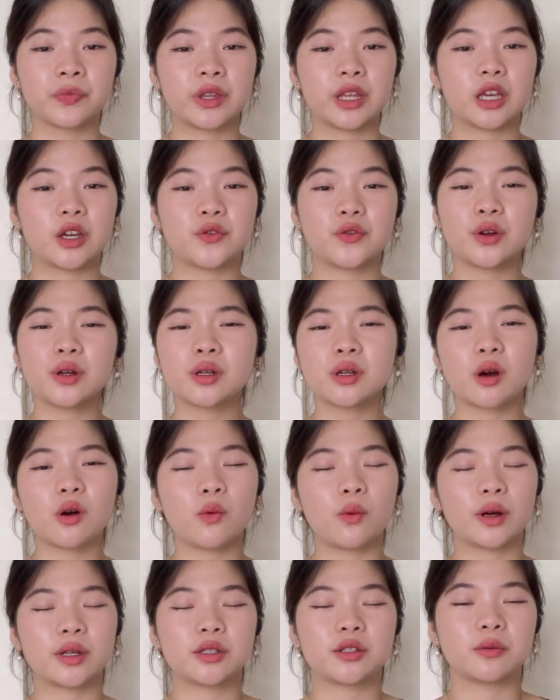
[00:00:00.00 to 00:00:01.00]
If you don't
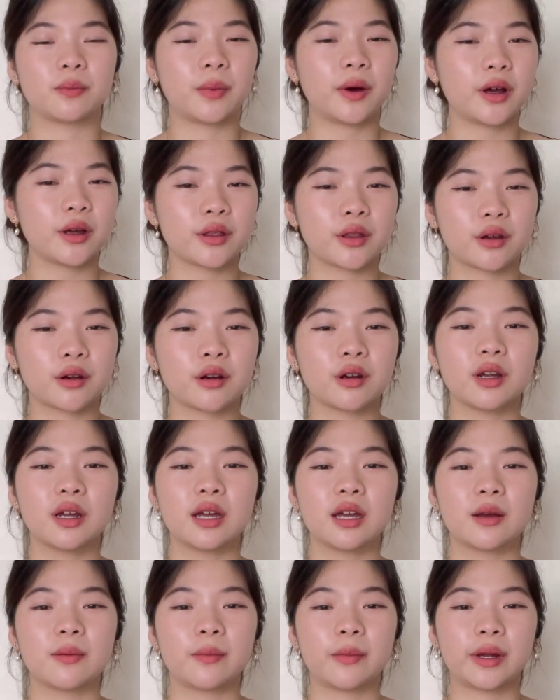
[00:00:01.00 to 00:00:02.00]
want to bother,
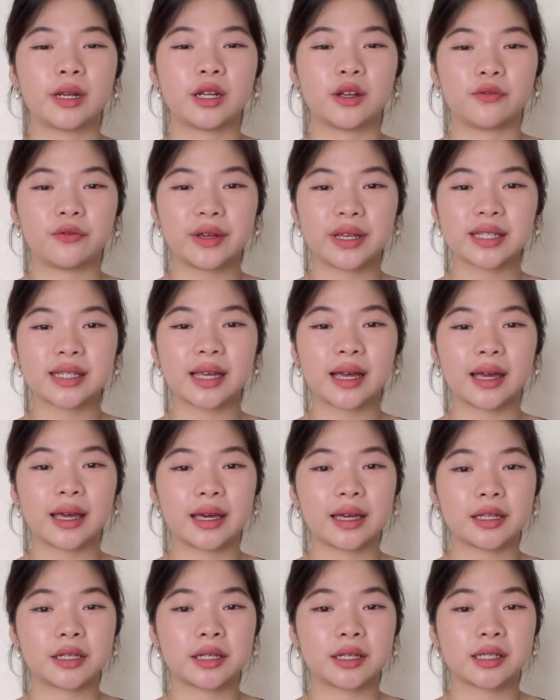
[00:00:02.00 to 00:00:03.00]
many visa
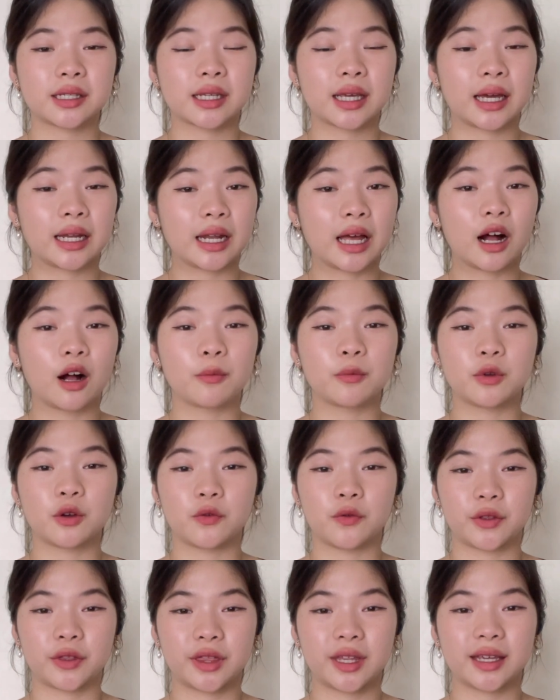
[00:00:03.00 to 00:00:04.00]
agents can help you
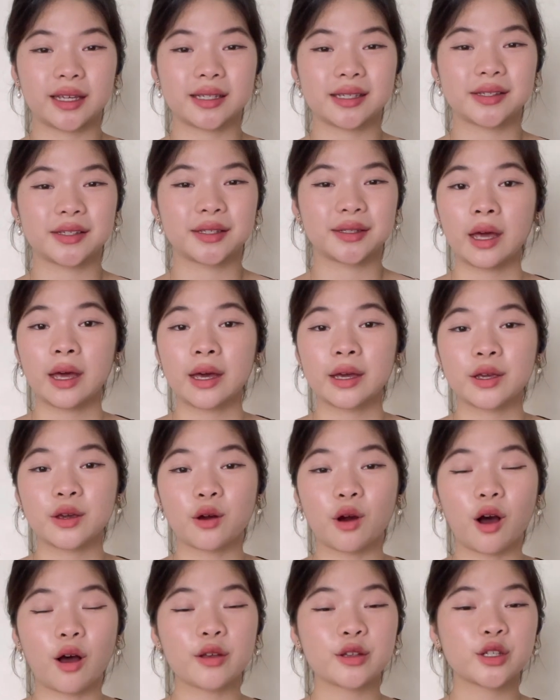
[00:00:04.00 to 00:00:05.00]
with this. You
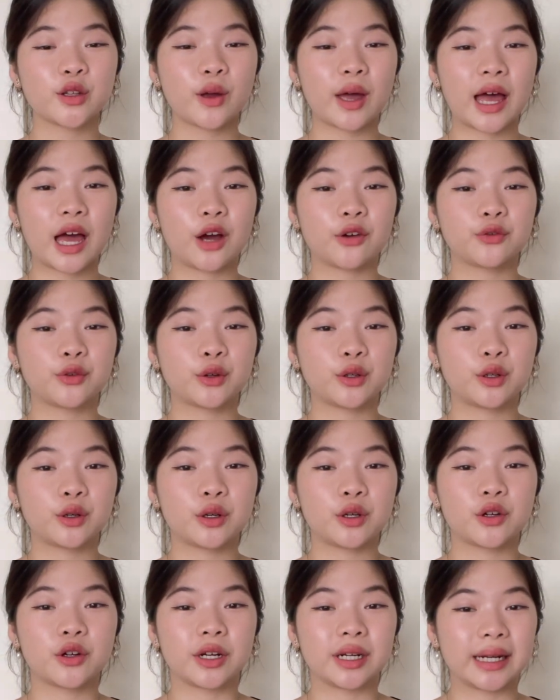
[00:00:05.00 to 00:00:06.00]
also have to do
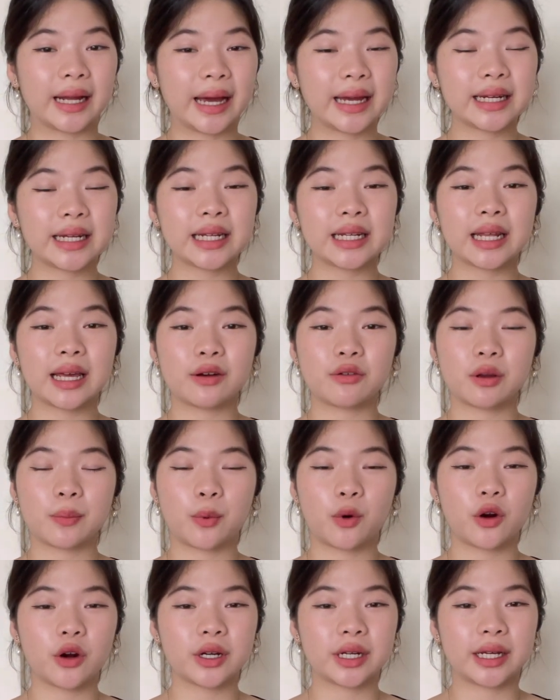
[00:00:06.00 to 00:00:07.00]
your 90-day
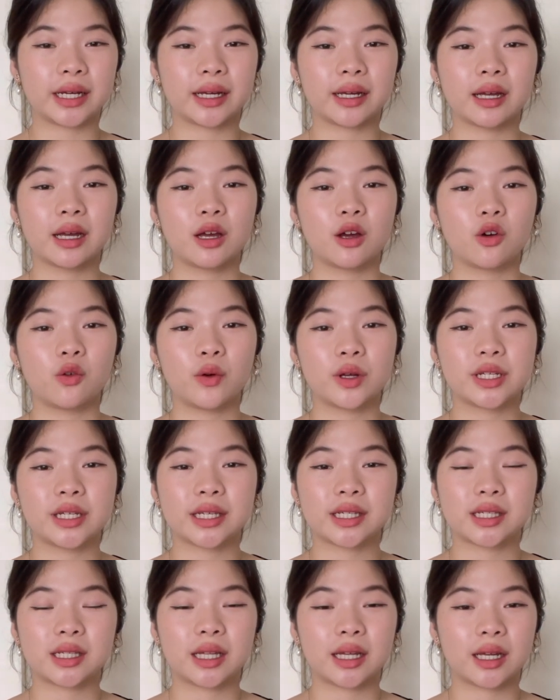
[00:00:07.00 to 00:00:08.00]
reporting, which
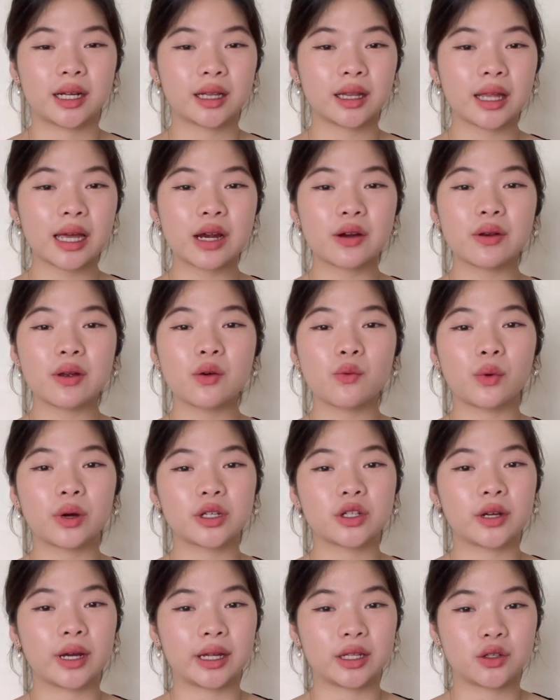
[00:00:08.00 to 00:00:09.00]
is declaring
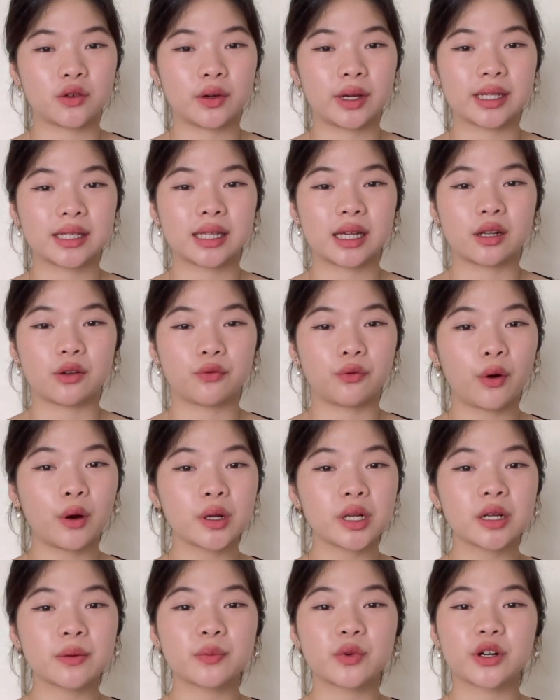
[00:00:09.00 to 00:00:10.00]
what your address and
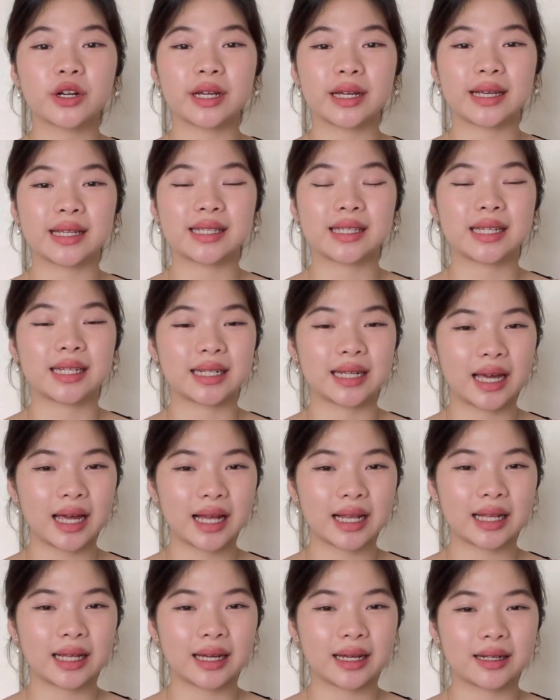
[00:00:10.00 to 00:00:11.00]
phone number is in
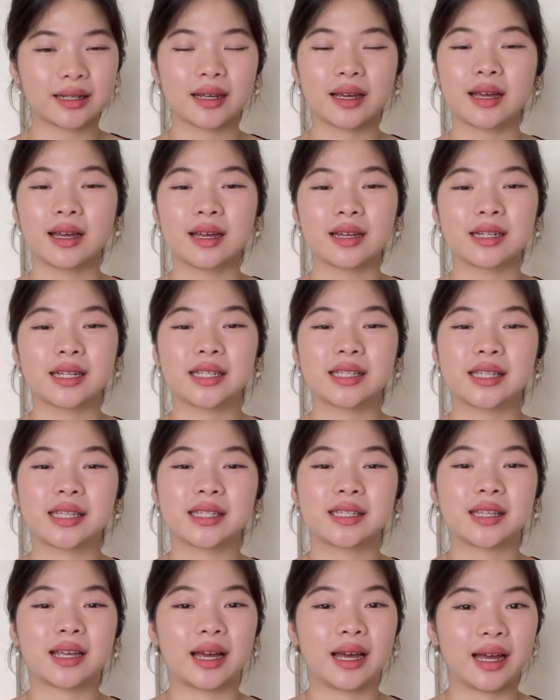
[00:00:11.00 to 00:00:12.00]
Thailand. This is
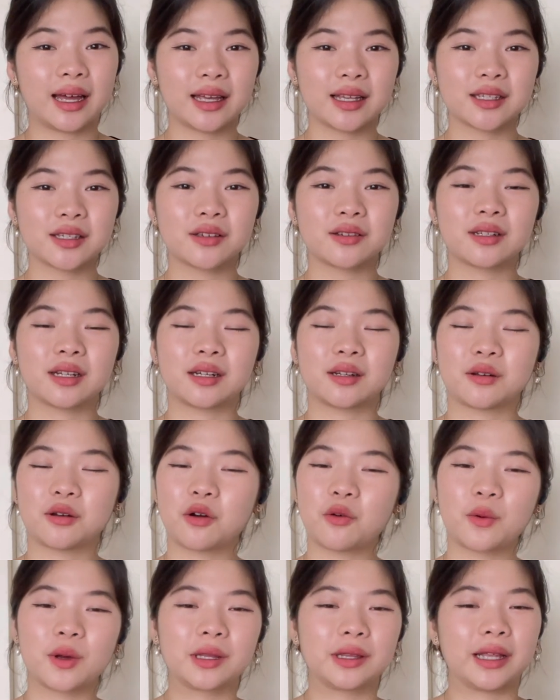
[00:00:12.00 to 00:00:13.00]
the hassle that no
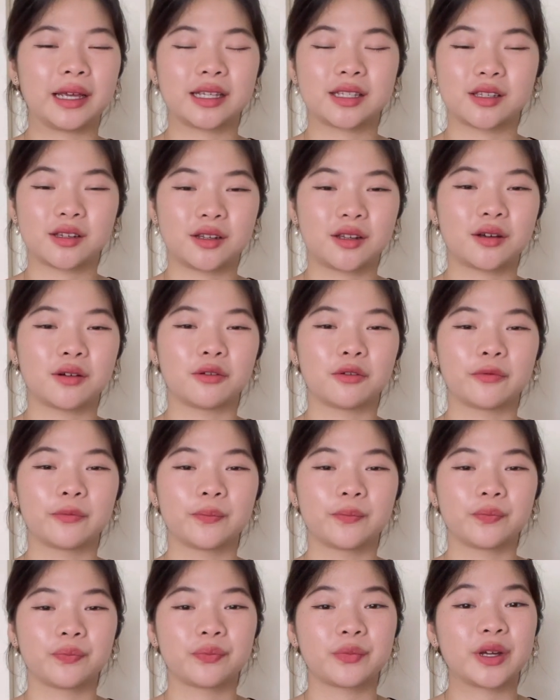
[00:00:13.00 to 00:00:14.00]
one likes to do.
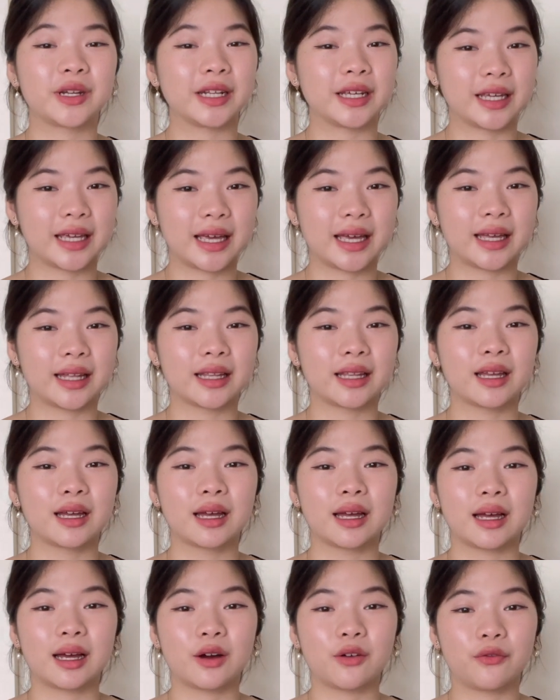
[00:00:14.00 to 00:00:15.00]
But again,
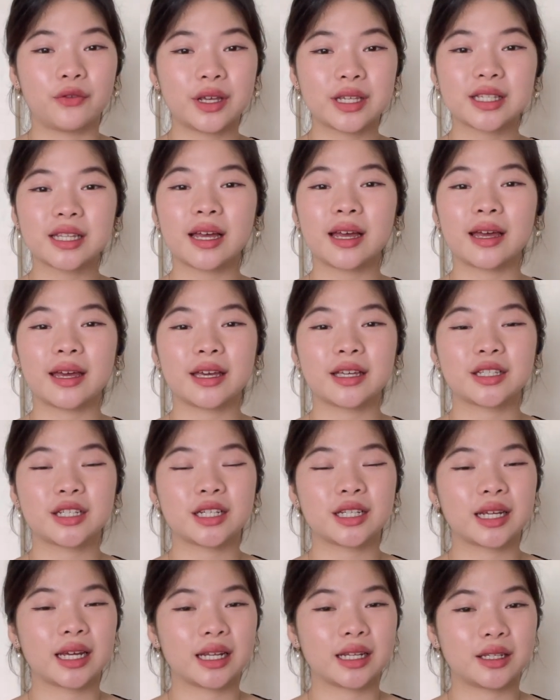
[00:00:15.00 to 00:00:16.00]
a visa
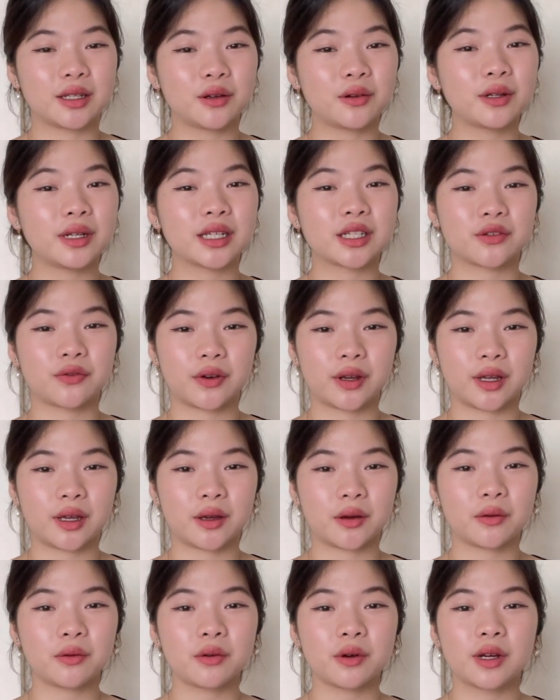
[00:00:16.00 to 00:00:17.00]
agent can do this for
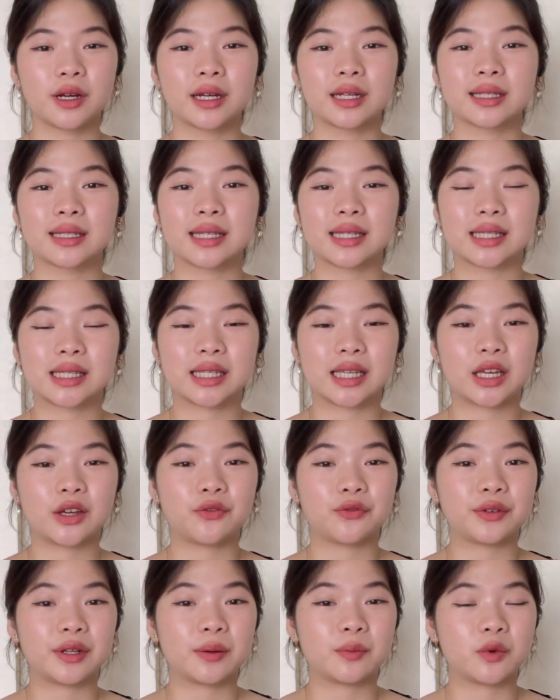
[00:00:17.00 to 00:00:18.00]
you. Just
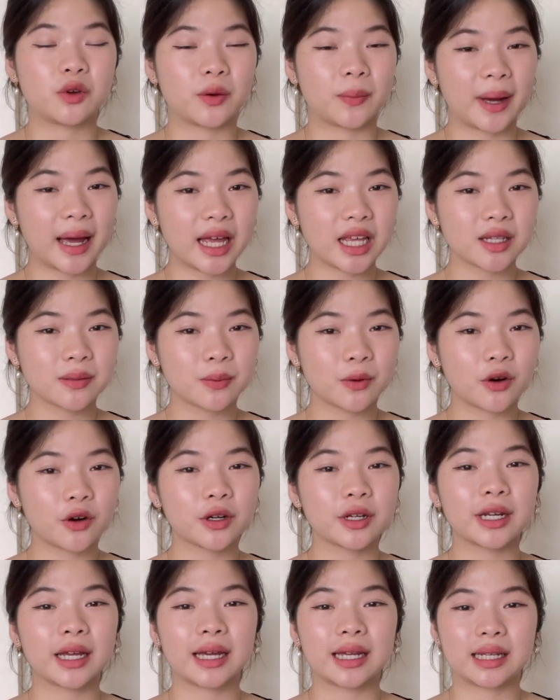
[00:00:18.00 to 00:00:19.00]
give them your
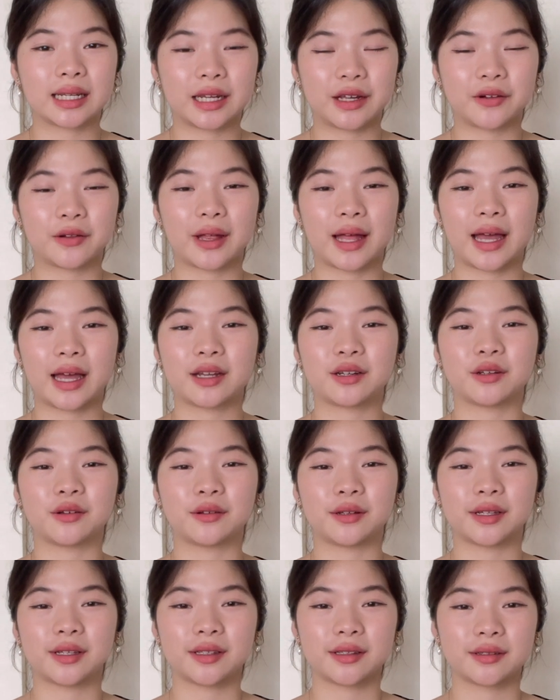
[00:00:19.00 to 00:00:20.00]
passport and they'll handle
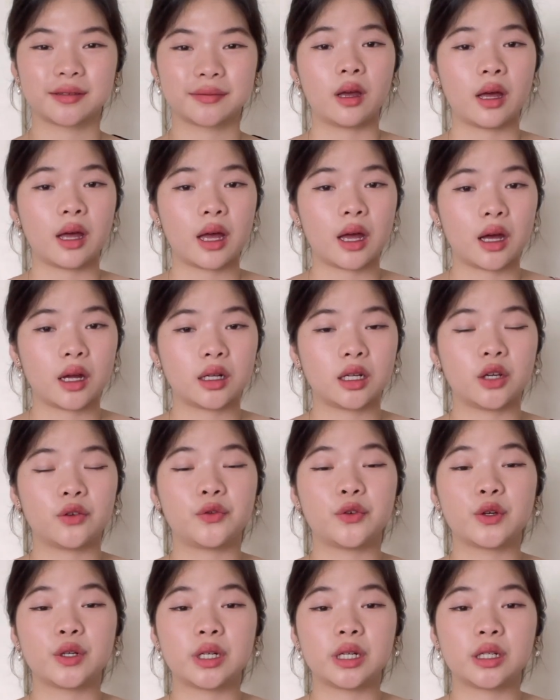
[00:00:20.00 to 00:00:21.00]
it. And if
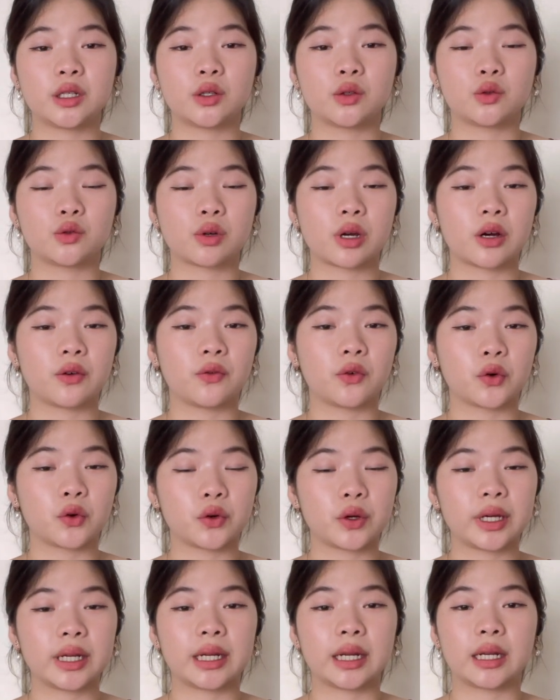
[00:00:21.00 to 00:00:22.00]
you need to travel
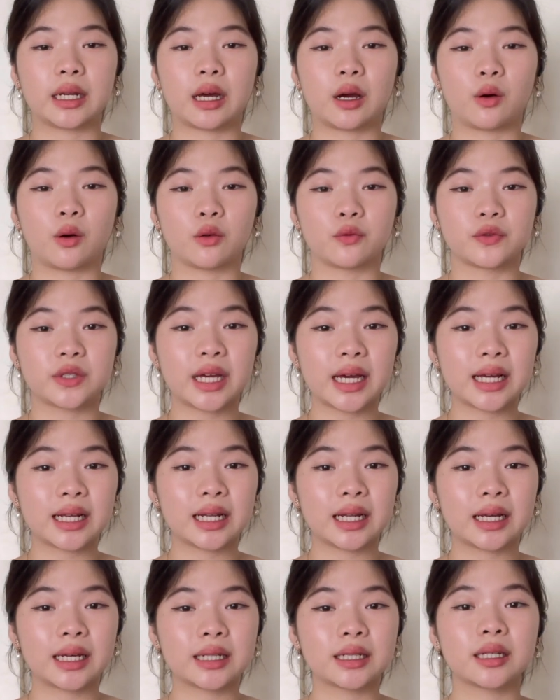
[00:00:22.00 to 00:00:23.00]
in and out of
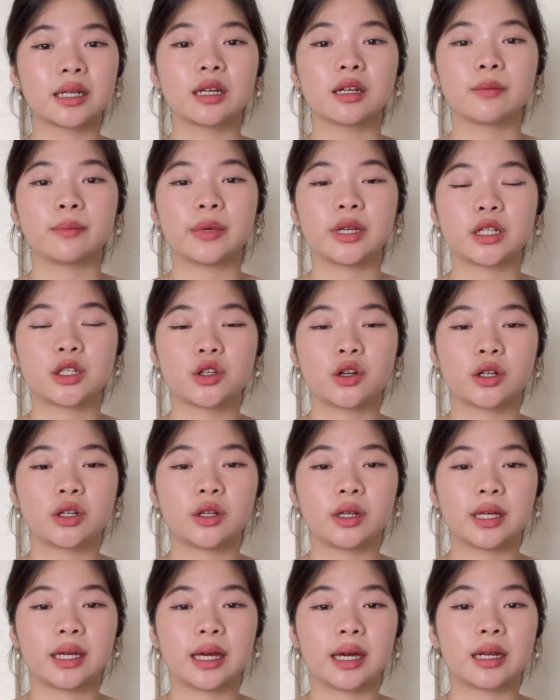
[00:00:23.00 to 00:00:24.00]
Thailand, be sure to
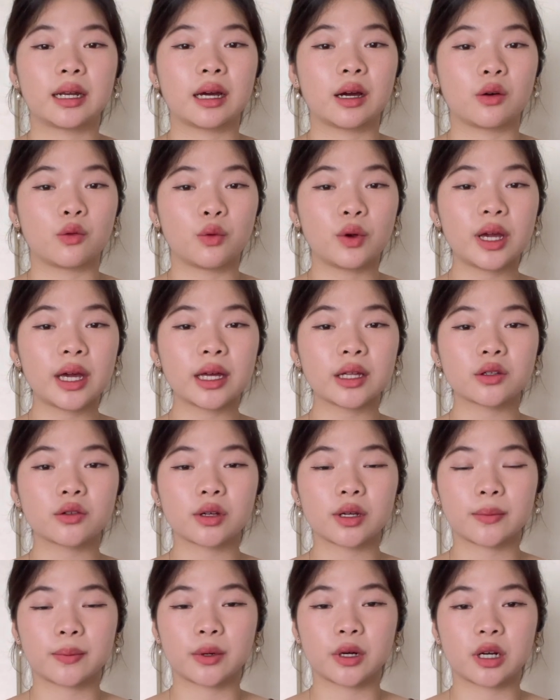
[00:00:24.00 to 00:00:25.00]
get a
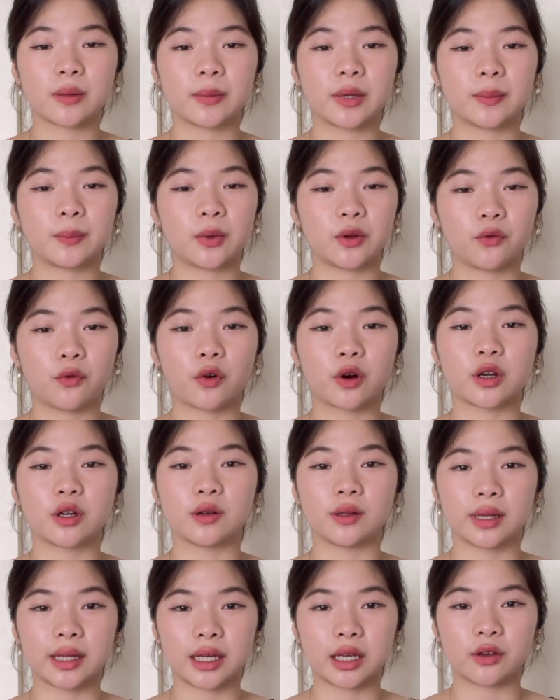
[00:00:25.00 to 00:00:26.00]
re-entry permit before you
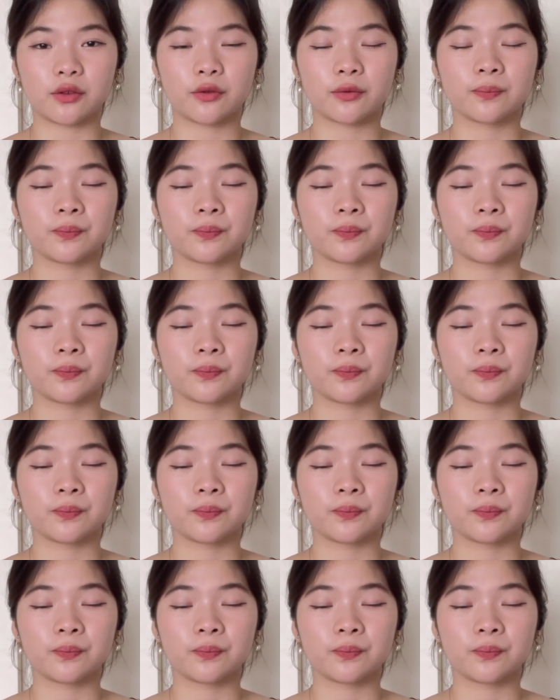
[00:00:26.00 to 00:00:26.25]
leave.